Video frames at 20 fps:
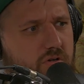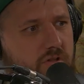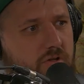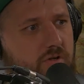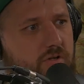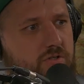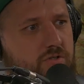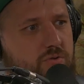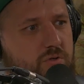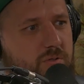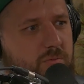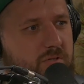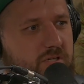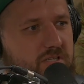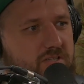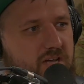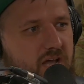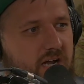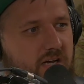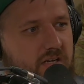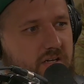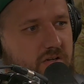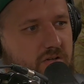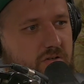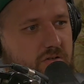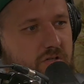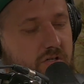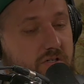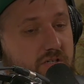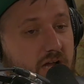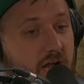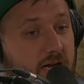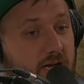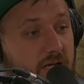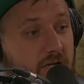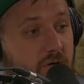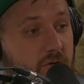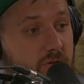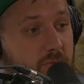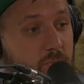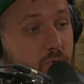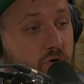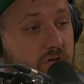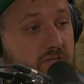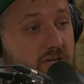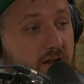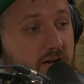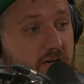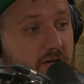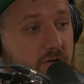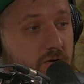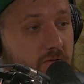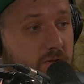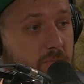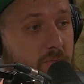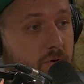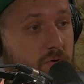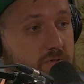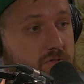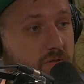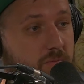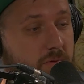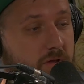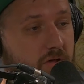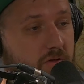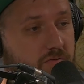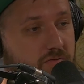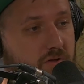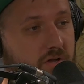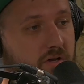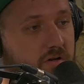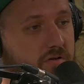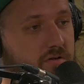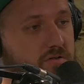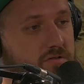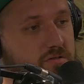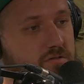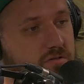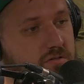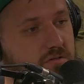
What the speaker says: They're extremely technical. They're technical, more technical than most of the male fighters.